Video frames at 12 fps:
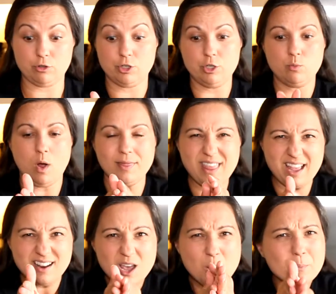Or do you want
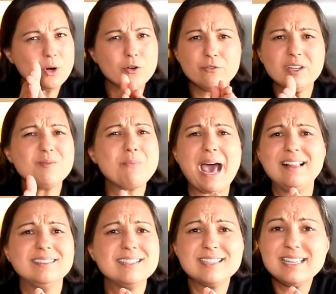that perfect
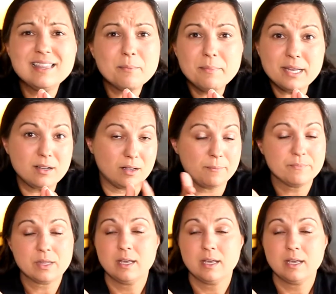balance in the middle?